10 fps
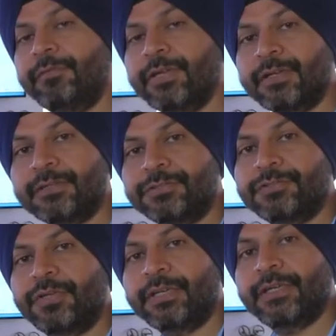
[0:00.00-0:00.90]
we are
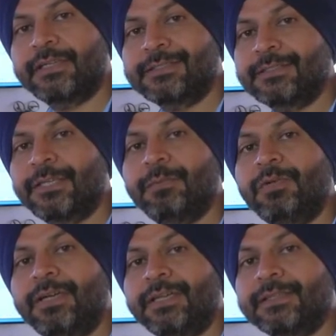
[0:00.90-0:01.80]
showing here is
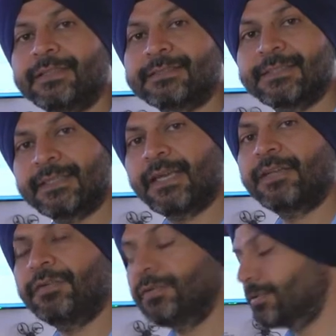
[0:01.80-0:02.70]
emulating the
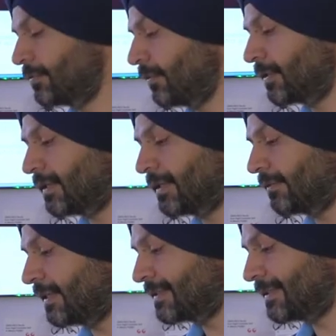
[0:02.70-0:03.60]
scenarios for the
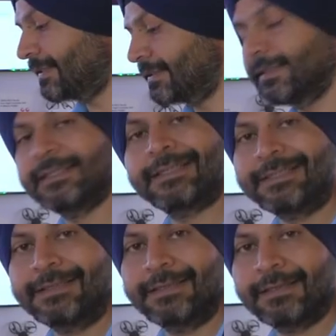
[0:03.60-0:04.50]
devices in the
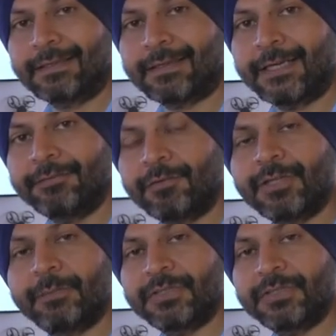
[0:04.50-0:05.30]
real life on the